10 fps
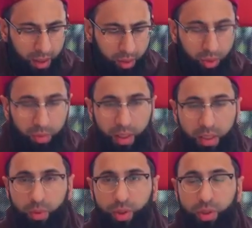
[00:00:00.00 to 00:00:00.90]
took place,
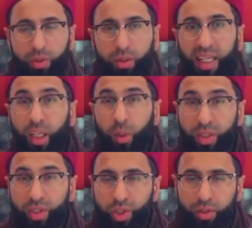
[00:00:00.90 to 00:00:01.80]
which is the
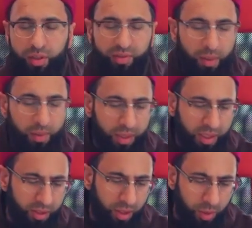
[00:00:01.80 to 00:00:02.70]
Inquisition, the famous
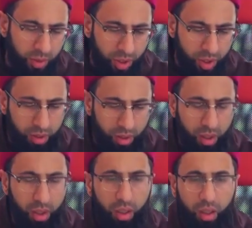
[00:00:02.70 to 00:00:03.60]
Inquisition
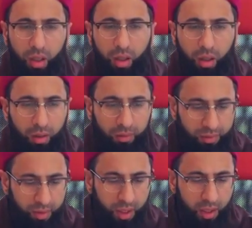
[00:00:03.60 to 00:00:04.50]
of
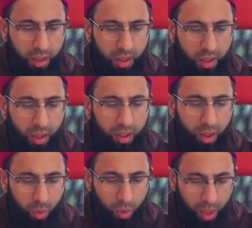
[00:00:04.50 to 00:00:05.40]
the Khalq
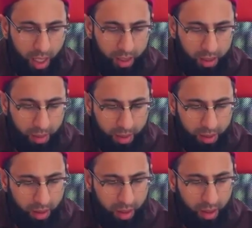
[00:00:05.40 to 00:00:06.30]
Quran
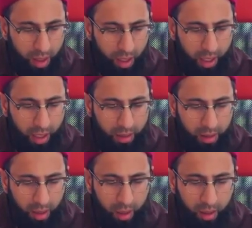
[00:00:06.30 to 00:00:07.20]
debate, and
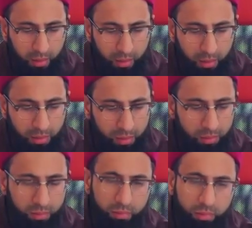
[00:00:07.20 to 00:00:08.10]

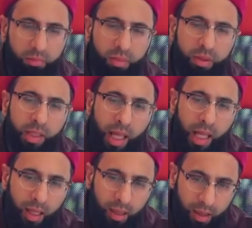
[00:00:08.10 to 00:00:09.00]

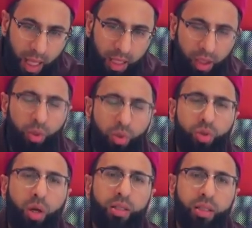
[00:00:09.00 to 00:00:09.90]
then you
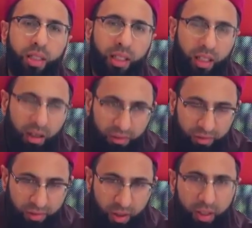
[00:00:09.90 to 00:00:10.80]
start seeing a
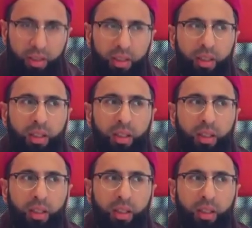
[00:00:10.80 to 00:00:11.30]
further